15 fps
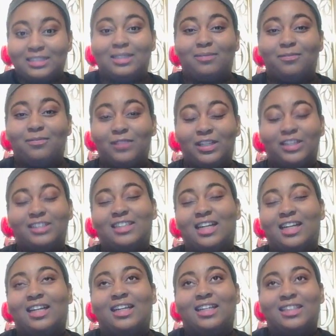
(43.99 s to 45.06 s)
And I'm very
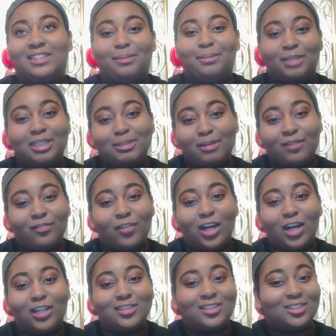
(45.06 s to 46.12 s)
excited because I miss my
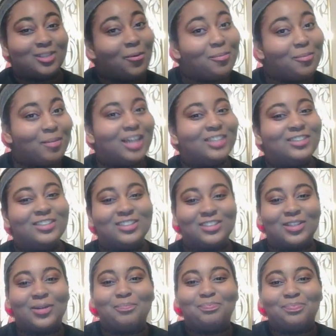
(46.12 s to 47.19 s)
friends so much.
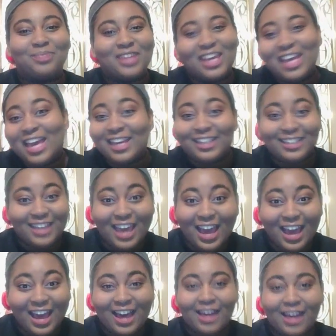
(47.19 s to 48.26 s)
So,
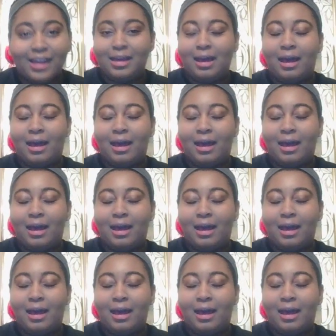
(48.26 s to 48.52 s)
yeah.